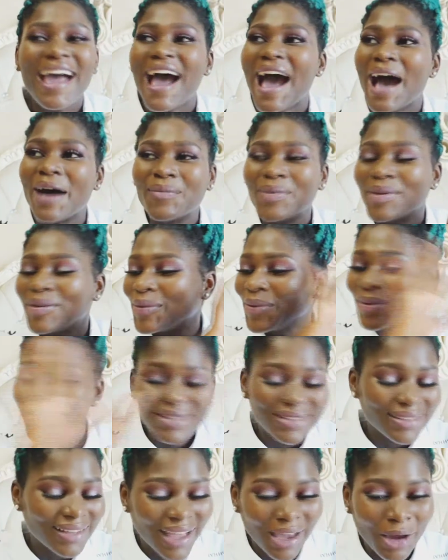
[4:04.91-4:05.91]
I've been
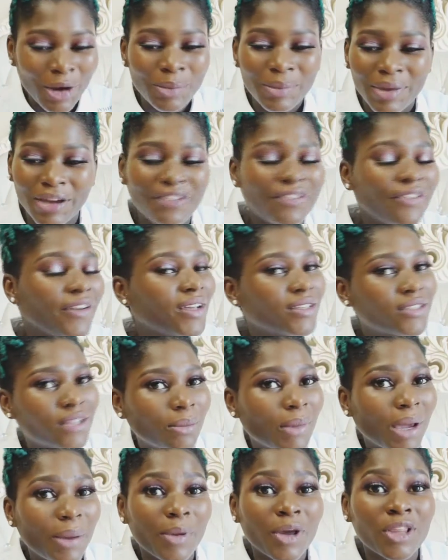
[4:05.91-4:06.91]
using, like, on my face, on
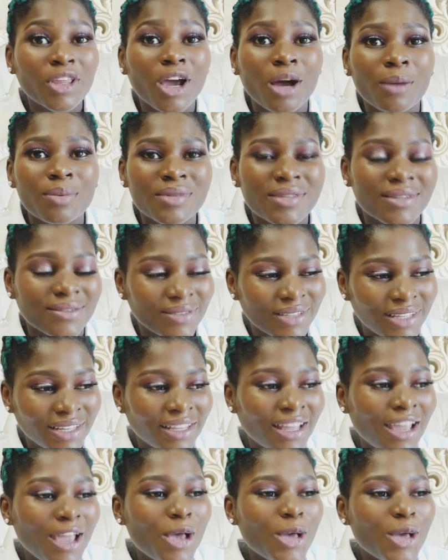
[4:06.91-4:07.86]
my body up till date.